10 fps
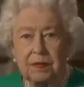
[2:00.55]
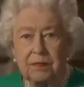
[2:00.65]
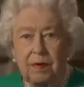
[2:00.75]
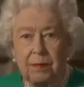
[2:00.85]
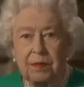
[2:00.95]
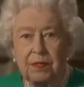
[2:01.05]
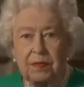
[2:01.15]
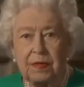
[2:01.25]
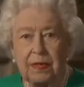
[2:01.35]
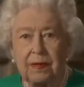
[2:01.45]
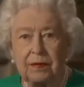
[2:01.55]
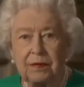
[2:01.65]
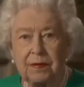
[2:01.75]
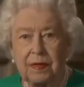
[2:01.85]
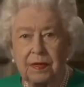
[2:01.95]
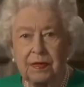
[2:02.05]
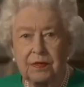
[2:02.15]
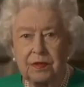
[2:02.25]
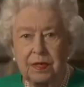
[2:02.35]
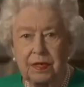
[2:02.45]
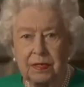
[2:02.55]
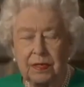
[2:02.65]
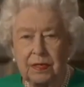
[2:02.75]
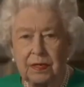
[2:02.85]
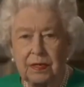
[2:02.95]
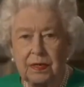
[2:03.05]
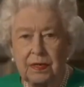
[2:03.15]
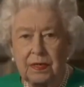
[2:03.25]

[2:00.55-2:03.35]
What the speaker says: And the reign of both continues to this day.